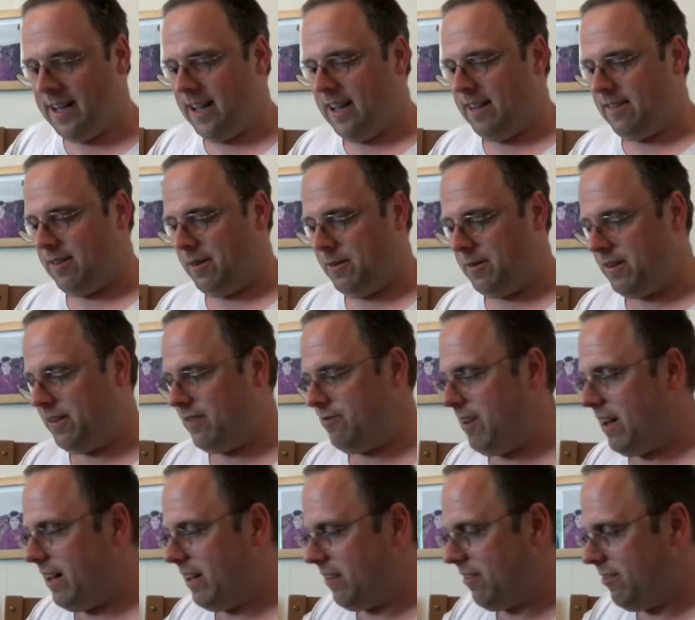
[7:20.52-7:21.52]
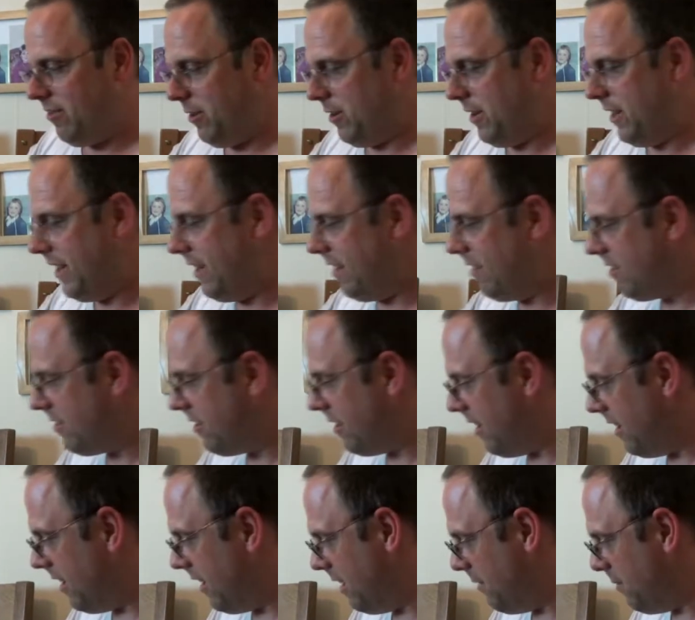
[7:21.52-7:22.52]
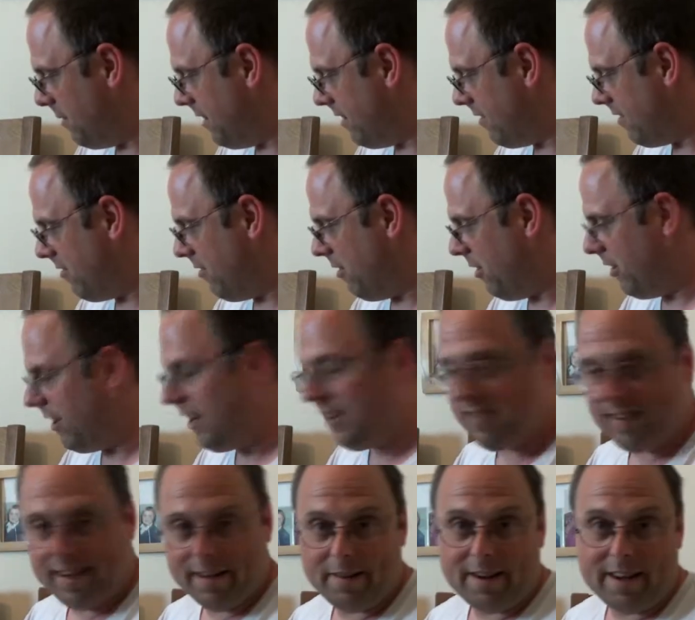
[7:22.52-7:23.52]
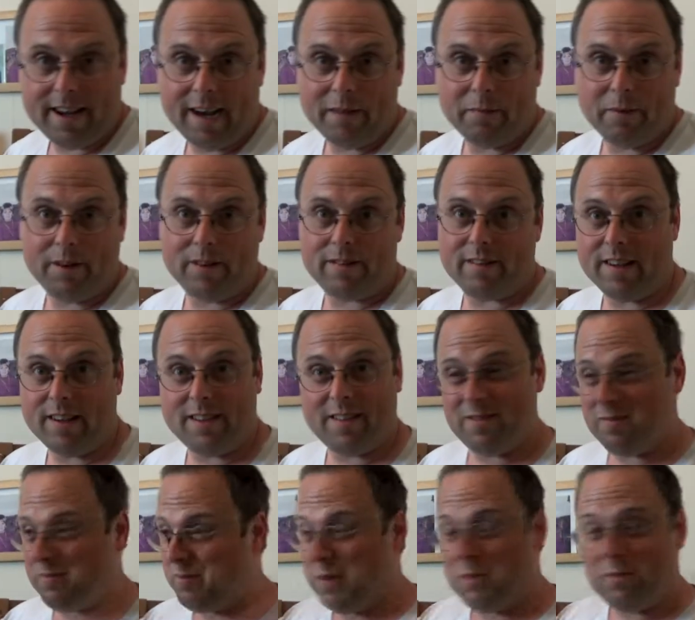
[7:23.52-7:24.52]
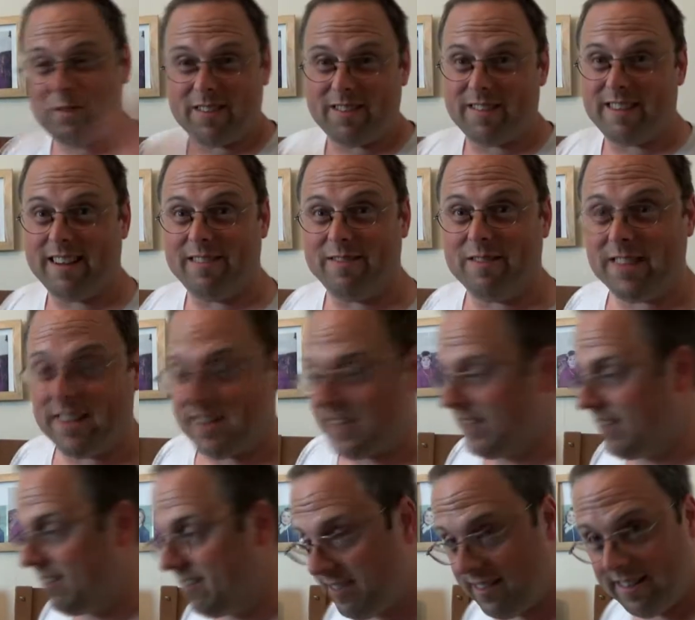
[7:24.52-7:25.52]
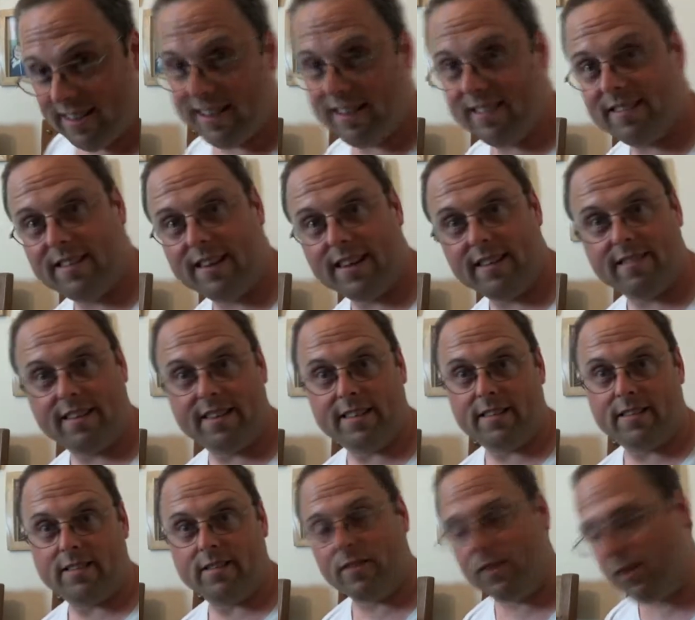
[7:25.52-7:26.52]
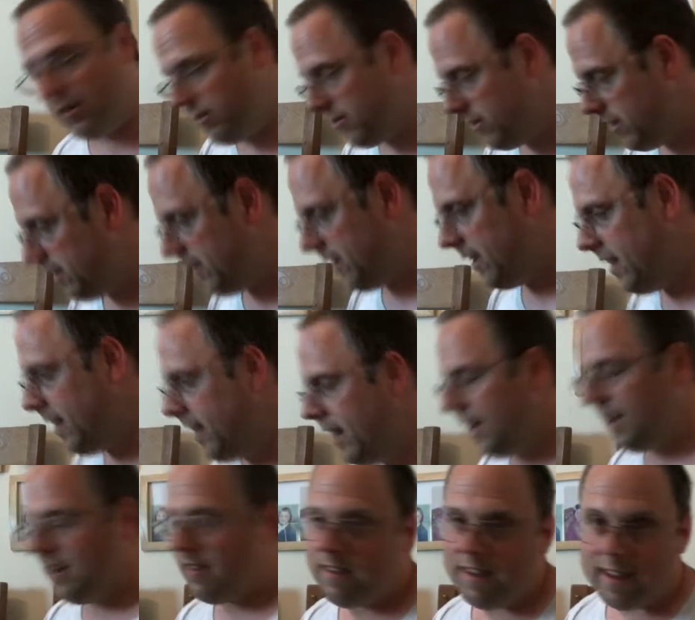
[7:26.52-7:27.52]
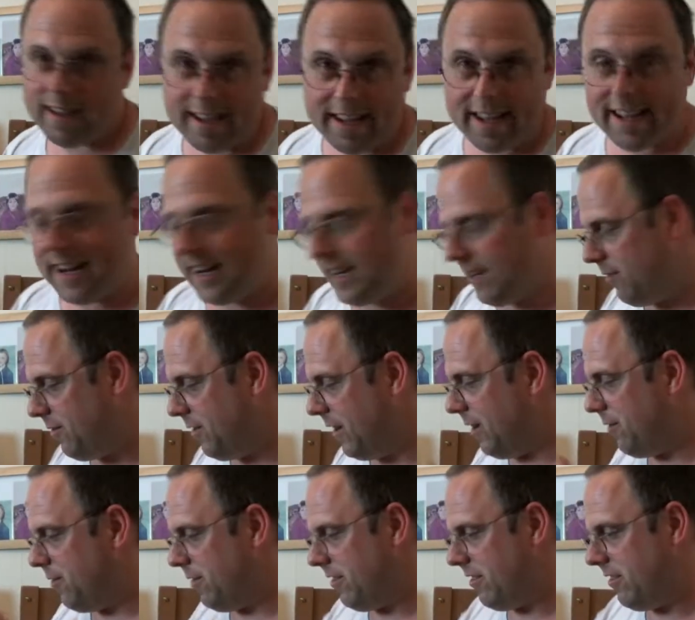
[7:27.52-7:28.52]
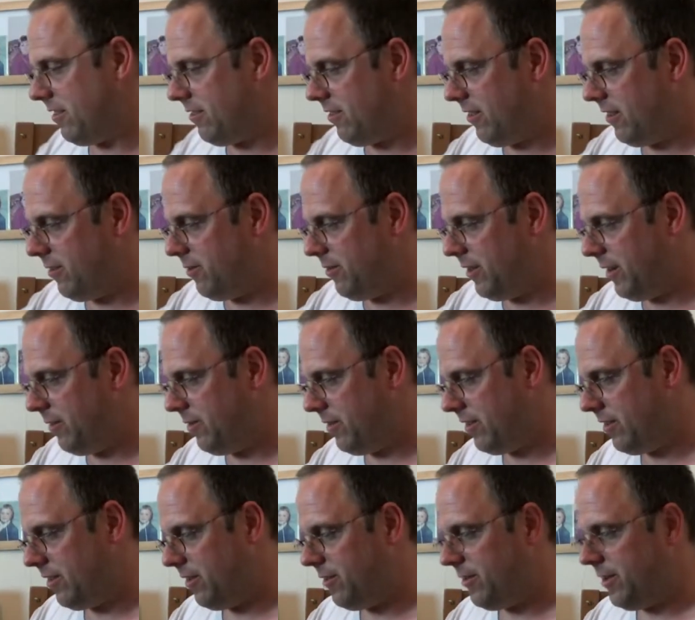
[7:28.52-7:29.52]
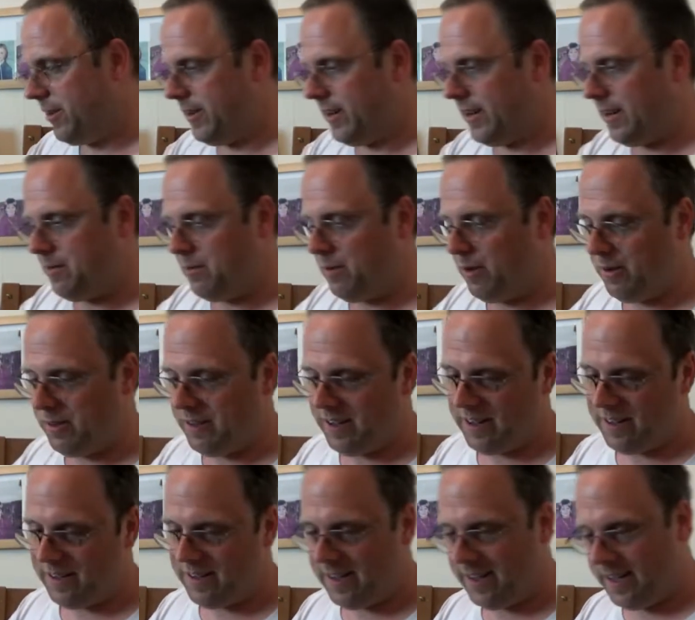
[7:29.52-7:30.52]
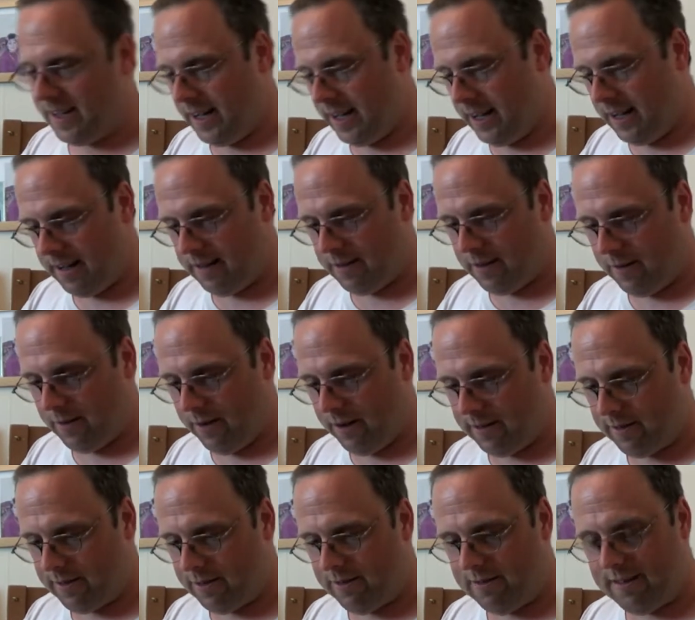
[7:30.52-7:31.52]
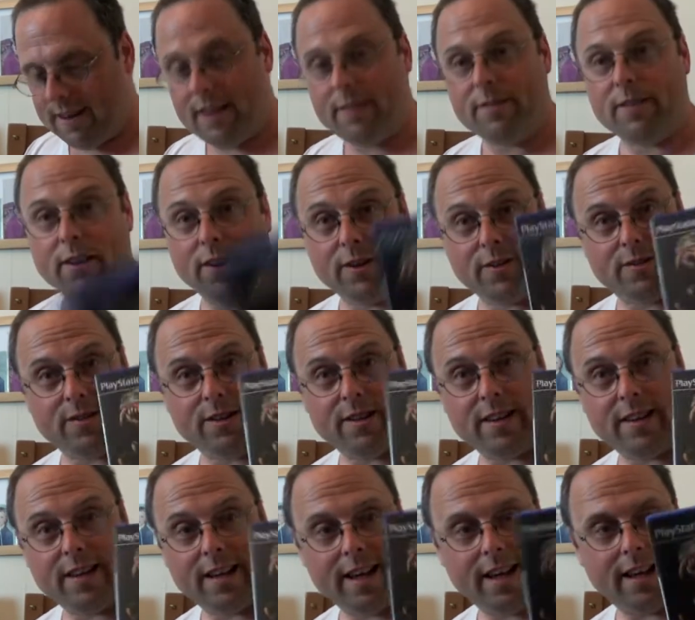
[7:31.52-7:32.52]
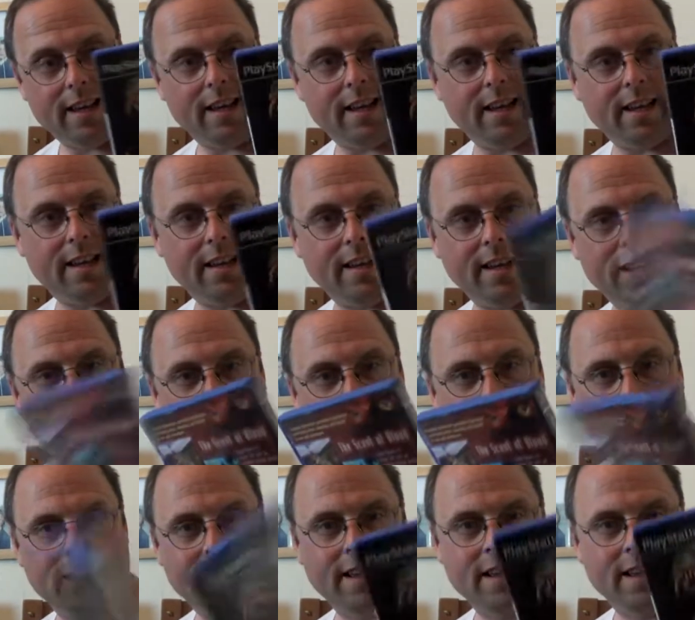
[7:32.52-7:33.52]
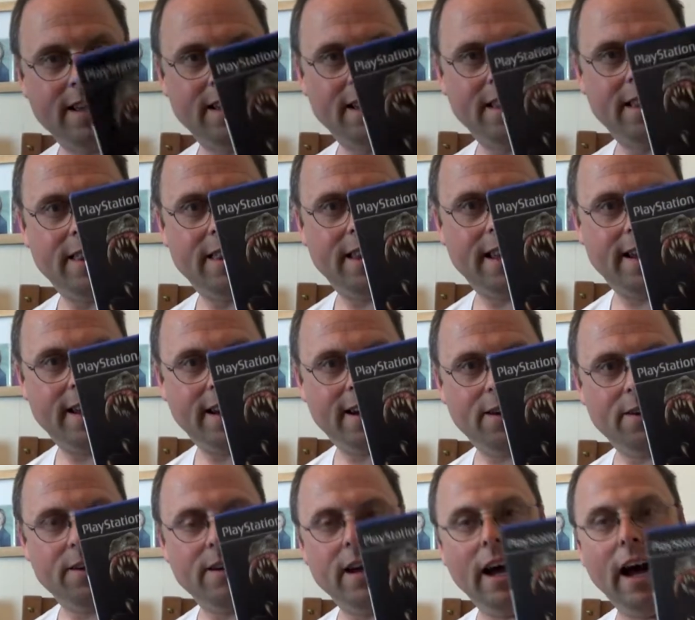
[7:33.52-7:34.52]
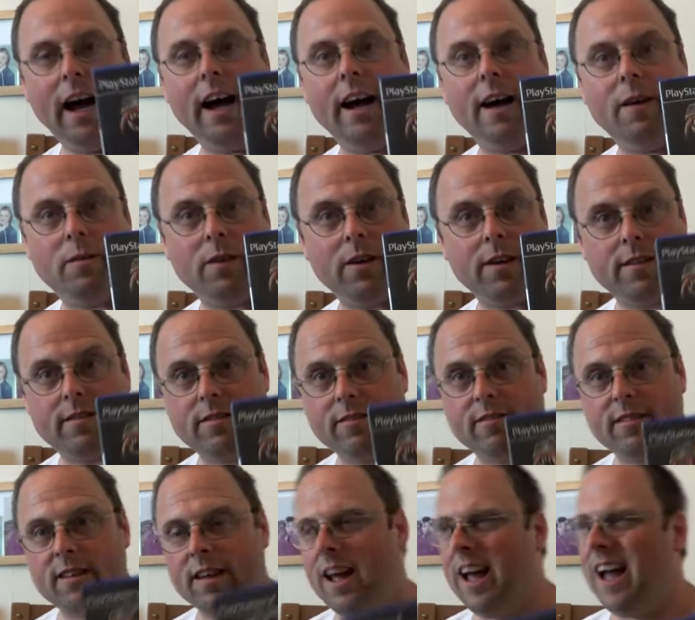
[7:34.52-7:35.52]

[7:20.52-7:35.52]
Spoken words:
So I'm going to rattle through these. These are all, I say, car boot set. People just get rid of this generation of stuff. I didn't get any FIFA. There's a ton of FIFA stuff going on, but you know. So I've got Torque Evolution. Yeah, there you go. I've got